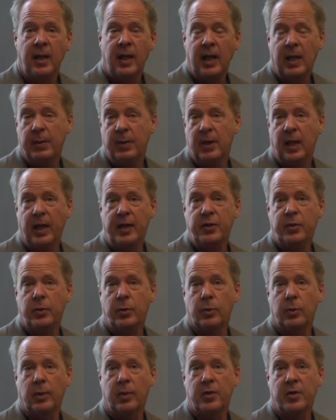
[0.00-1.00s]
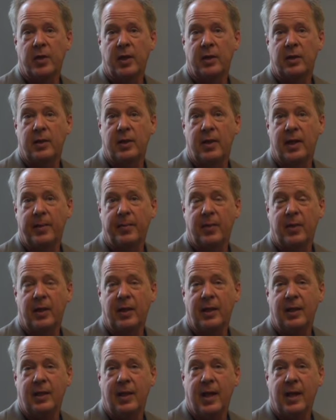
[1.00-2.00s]
And with high schoolers,
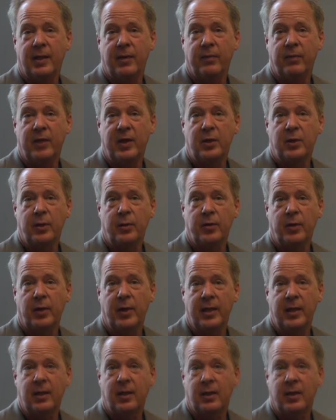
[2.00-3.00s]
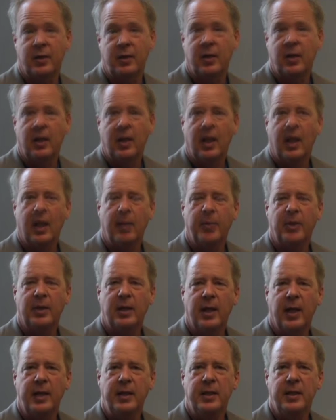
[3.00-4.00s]
the kind of issues are endless. But the
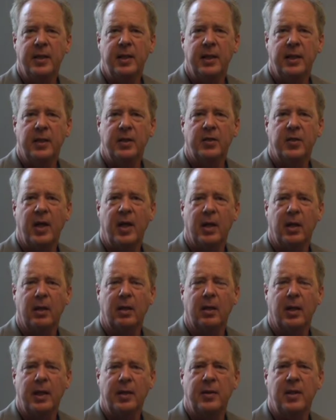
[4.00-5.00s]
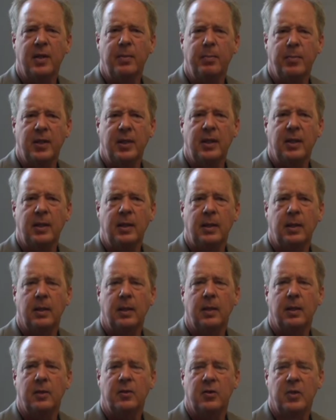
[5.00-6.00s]
idea is let them be
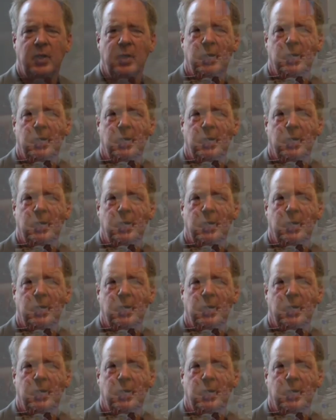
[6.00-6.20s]
city